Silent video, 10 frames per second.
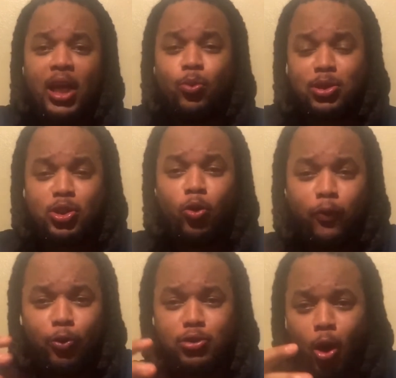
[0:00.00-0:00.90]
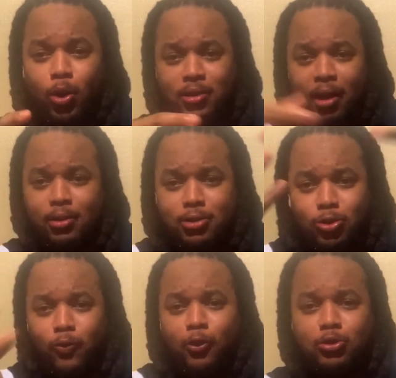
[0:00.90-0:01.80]
It was two full donuts, like it was
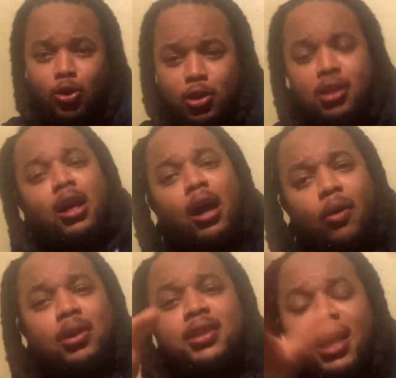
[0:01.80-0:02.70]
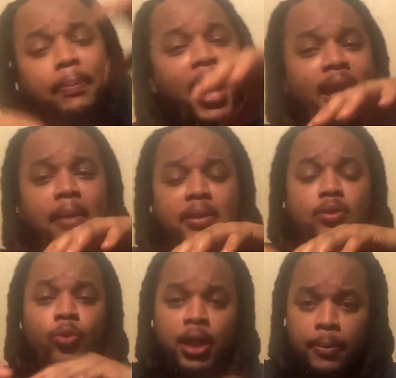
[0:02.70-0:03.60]
two full donuts with a chicken patty in
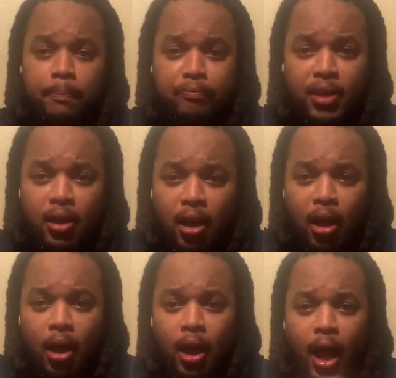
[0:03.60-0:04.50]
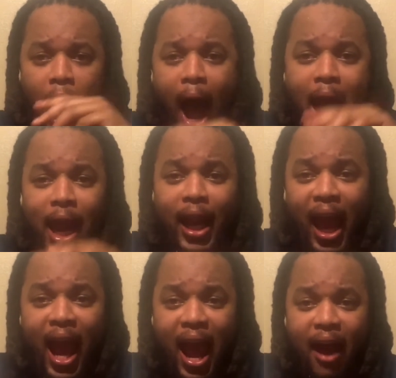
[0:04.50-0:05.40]
between. I ate
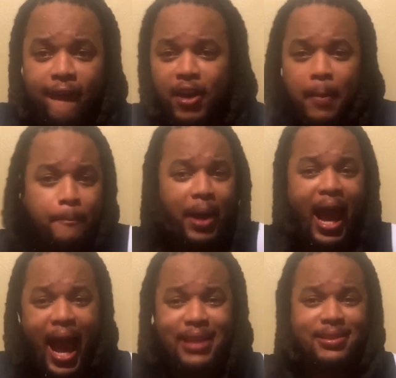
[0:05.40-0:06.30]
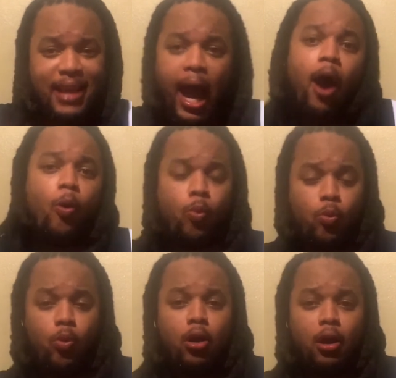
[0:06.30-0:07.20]
half and passed out.
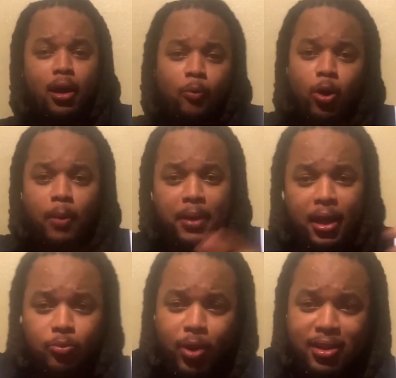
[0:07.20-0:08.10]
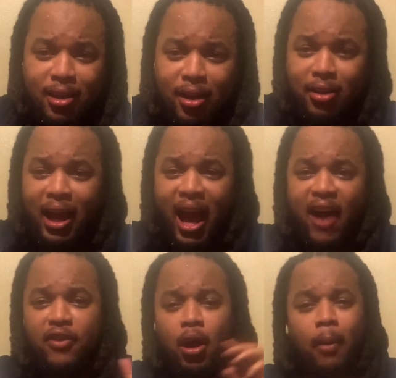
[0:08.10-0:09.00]
Woke up and ate right the other
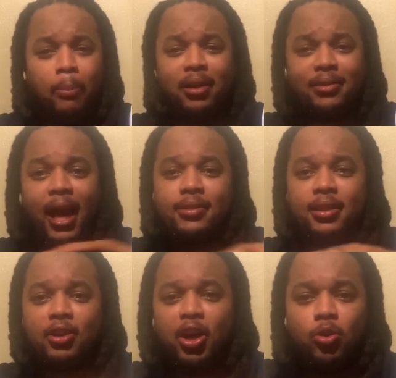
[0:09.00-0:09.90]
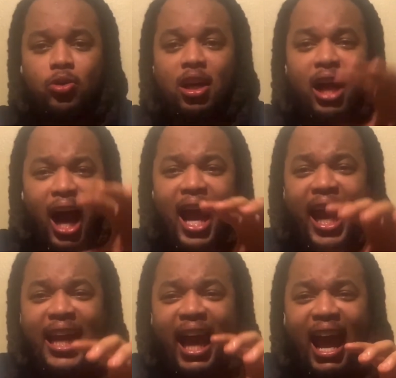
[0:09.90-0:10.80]
half, but that's neither here nor there. I
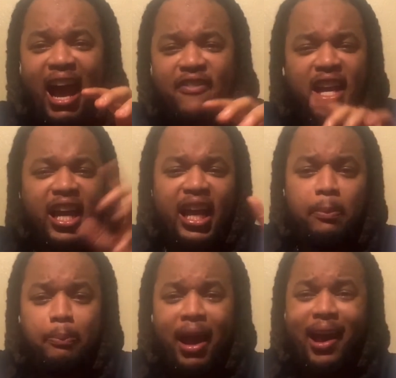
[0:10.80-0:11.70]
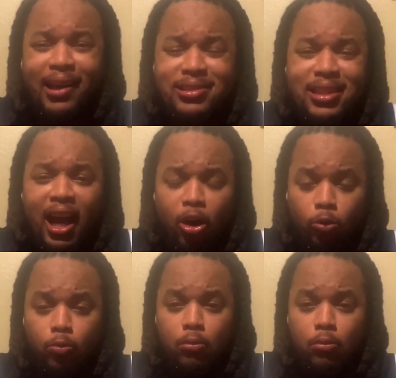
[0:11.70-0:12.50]
ate half and passed out.